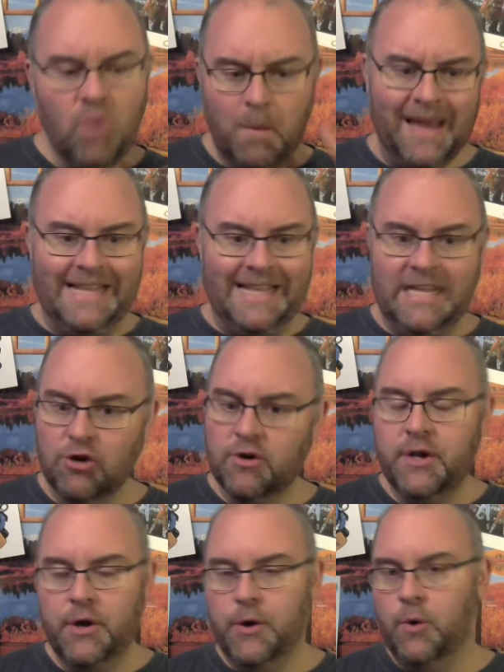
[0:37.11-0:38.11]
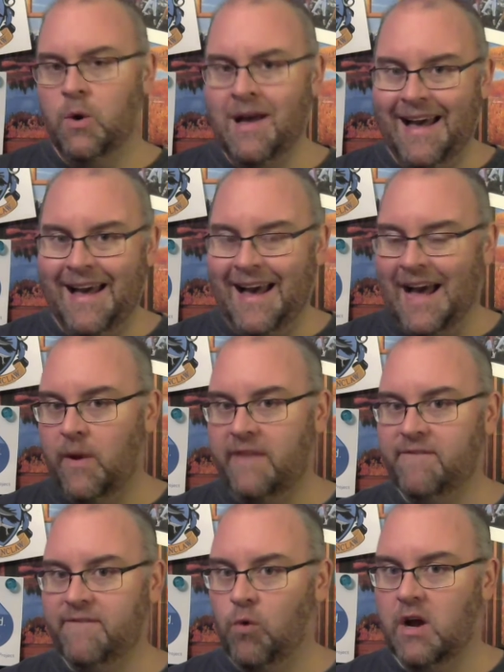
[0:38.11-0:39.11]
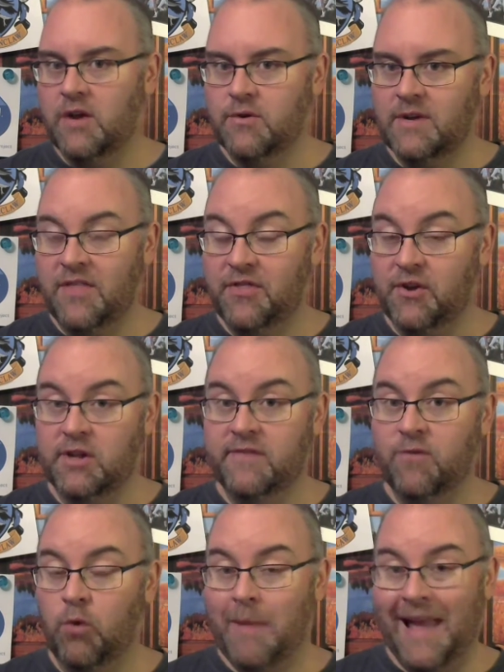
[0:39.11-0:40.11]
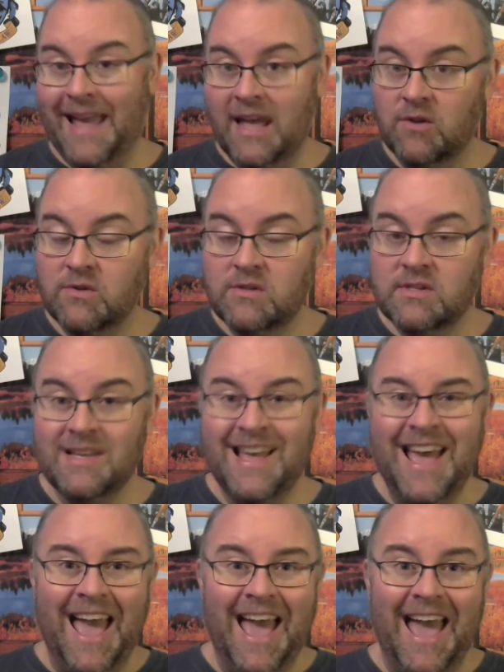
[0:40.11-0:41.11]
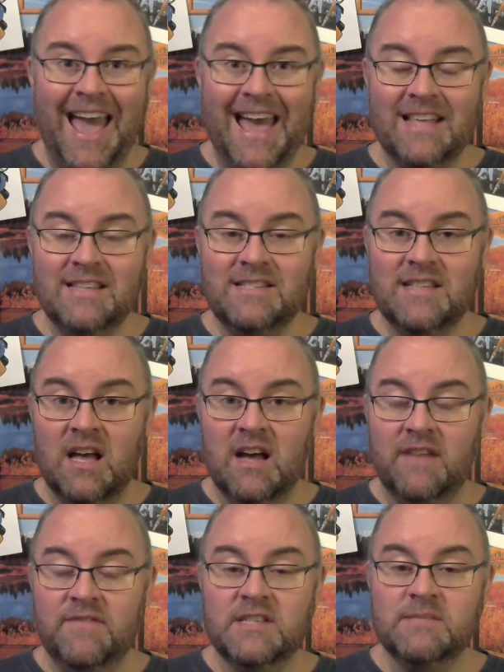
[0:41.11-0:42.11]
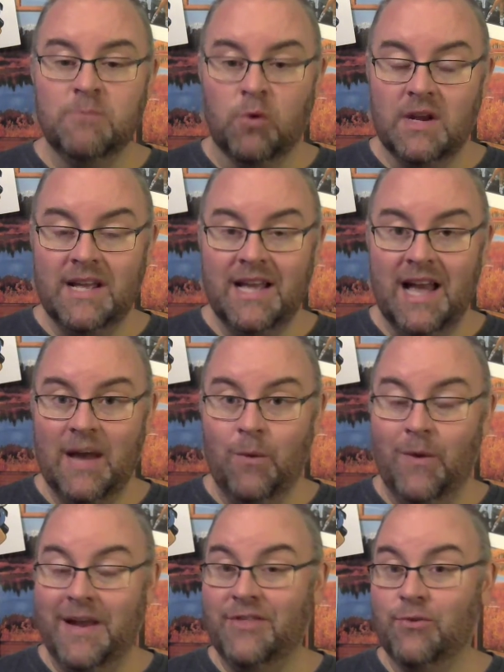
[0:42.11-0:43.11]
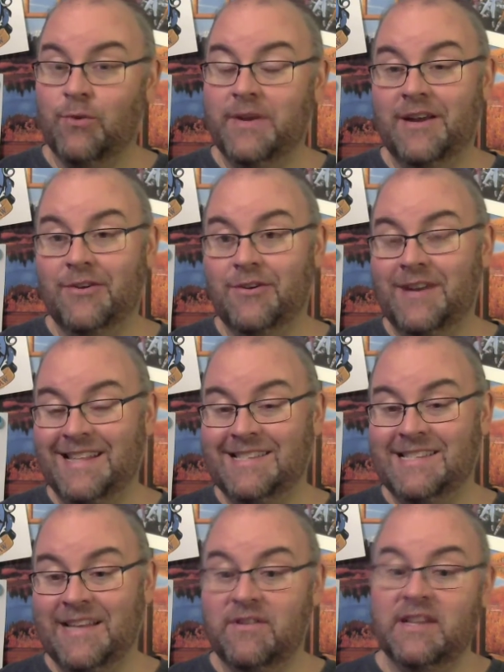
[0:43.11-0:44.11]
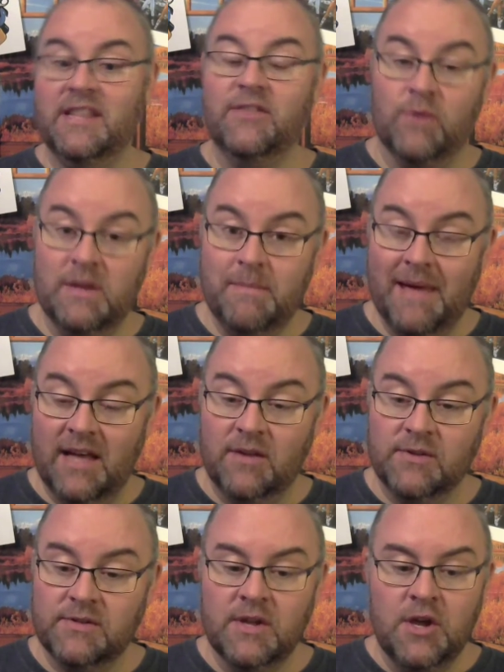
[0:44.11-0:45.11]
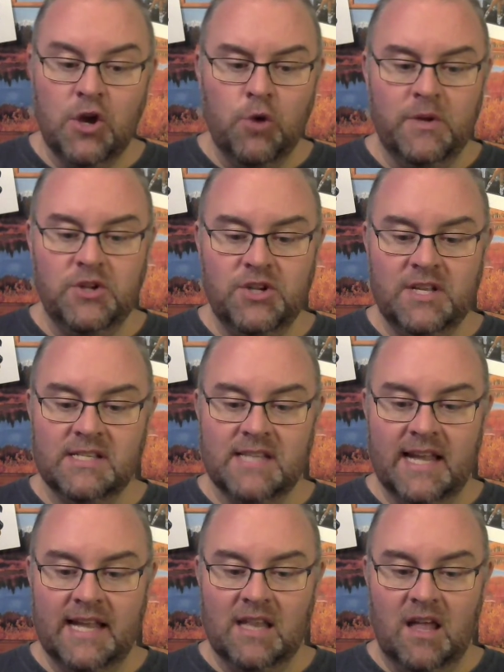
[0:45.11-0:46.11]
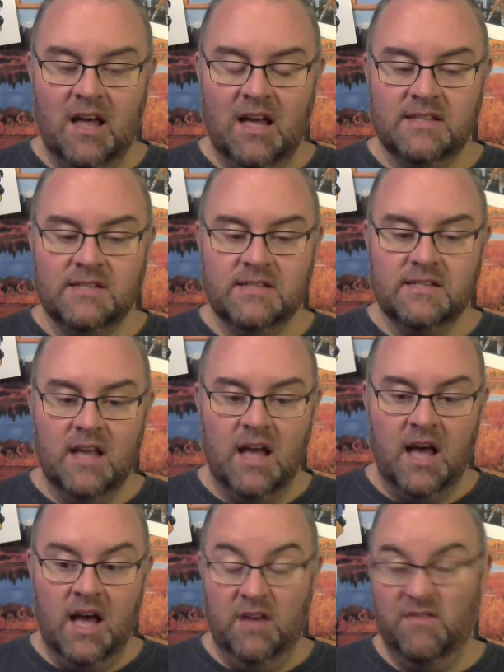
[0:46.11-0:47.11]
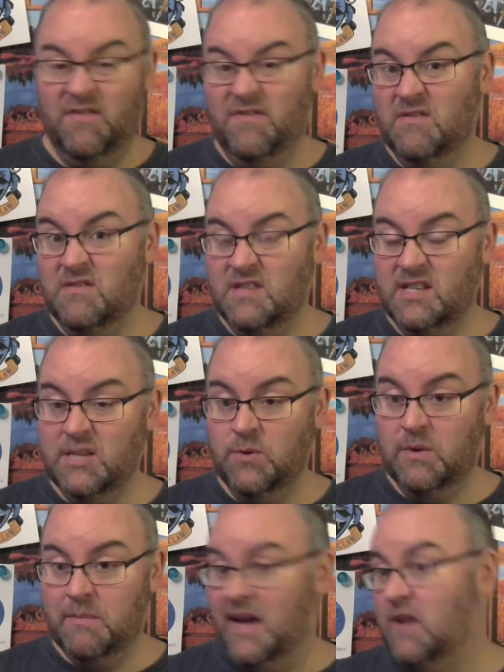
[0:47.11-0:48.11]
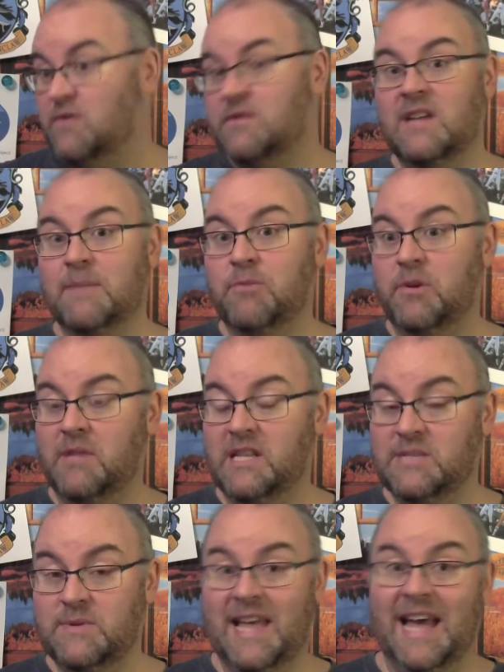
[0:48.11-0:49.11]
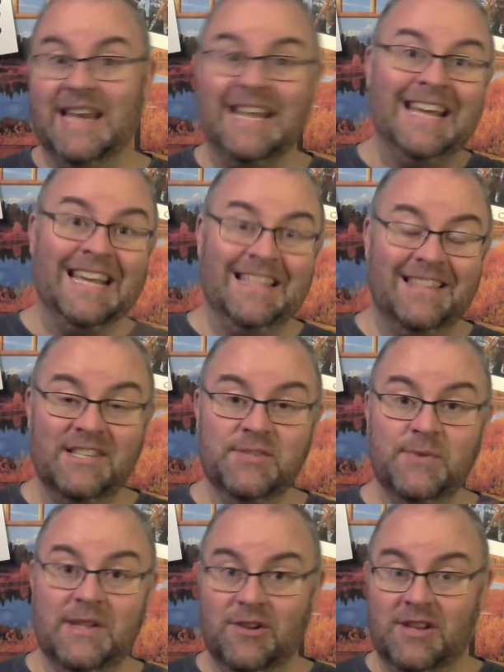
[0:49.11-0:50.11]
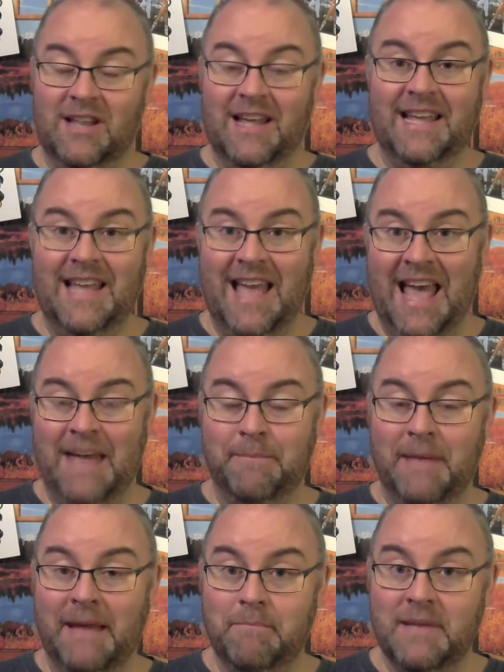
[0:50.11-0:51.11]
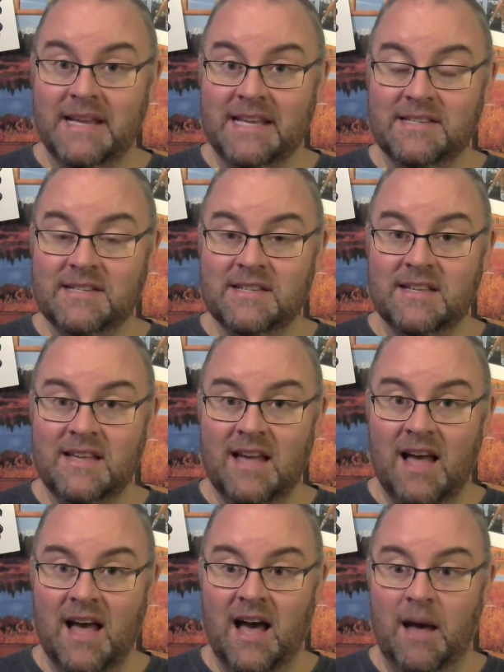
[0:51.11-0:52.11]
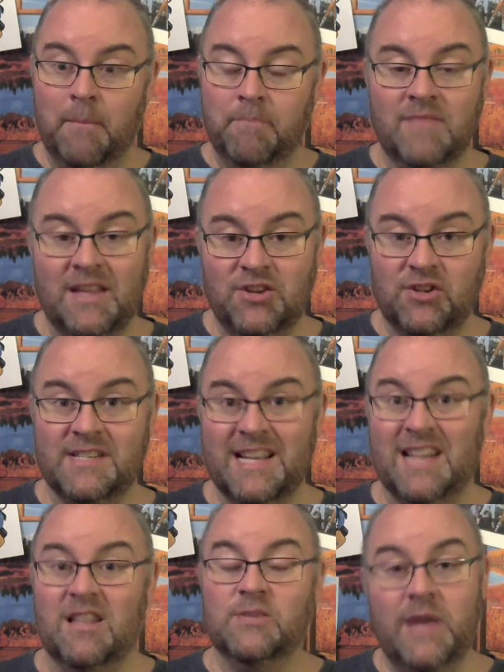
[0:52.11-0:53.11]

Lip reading: About a year ago, I weighed 434 pounds. As of this morning, I weigh 373 pounds, which is a loss of 61 pounds. I'm pretty pleased with that. This is what I looked like at my biggest. As you can see, I lost